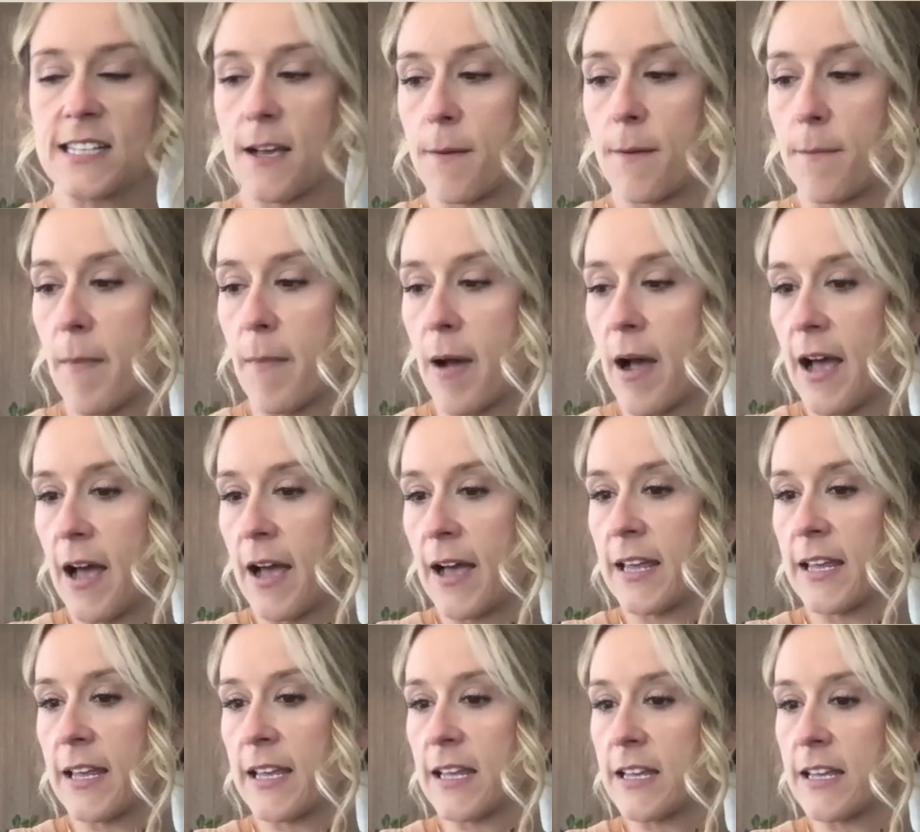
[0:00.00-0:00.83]

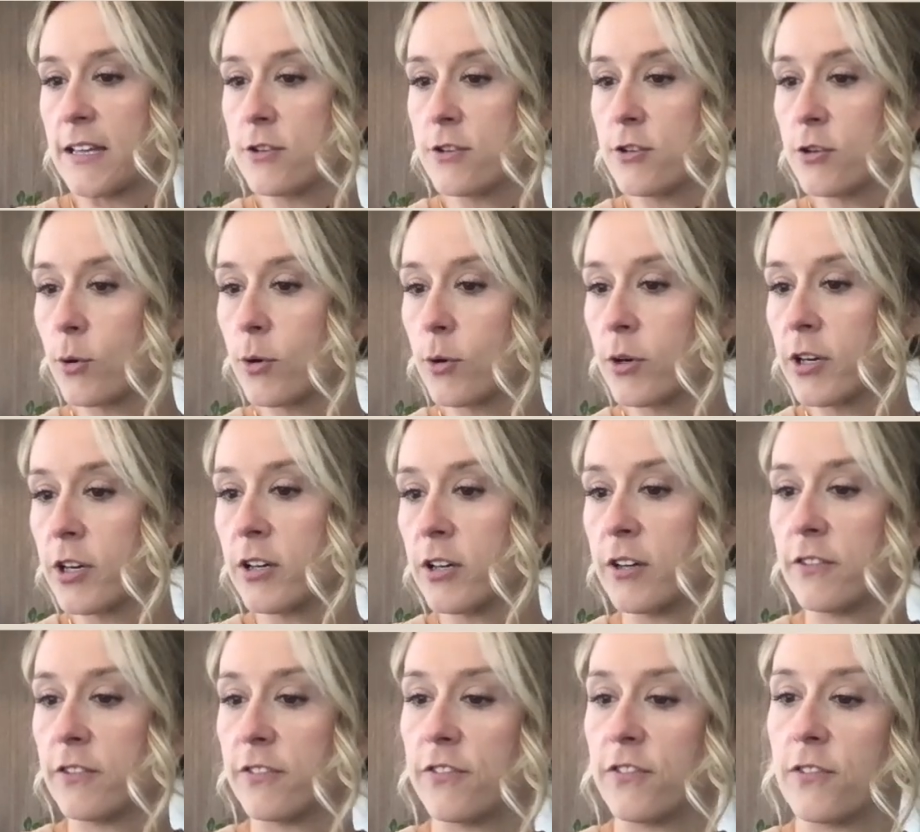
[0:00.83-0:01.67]
my indoor
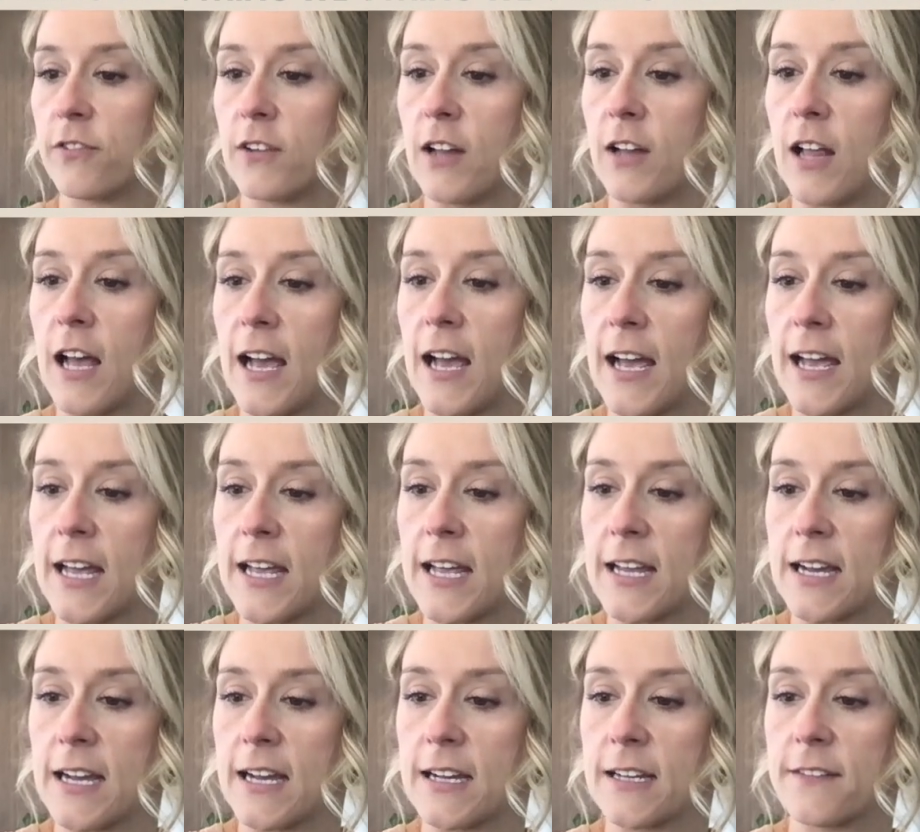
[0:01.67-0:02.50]

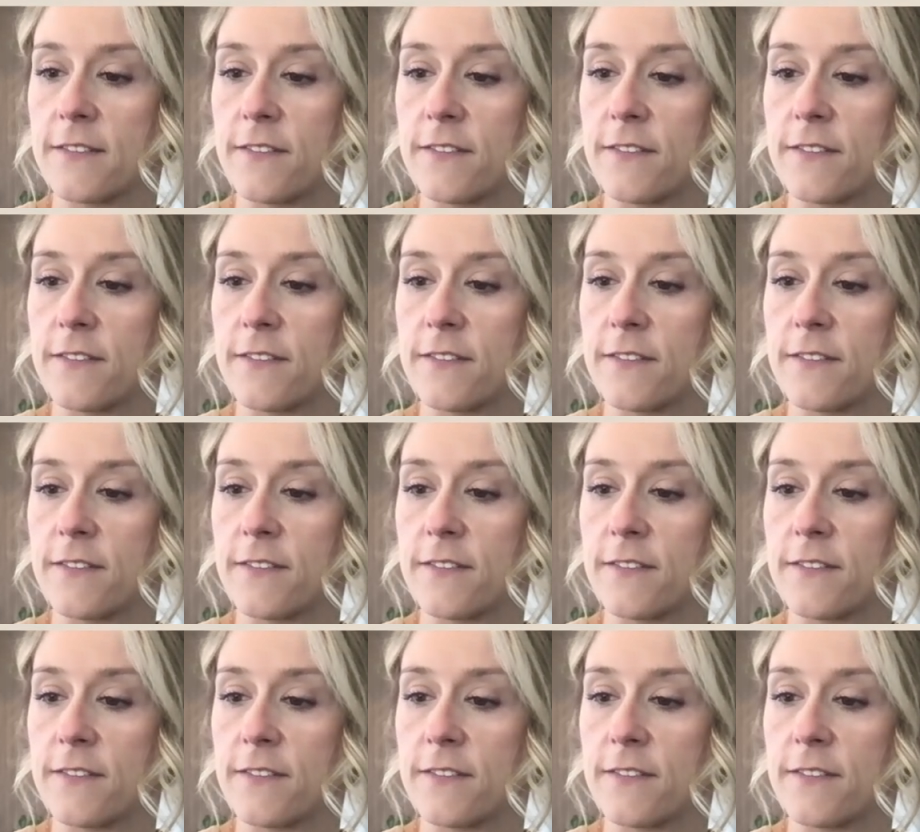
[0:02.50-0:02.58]
fly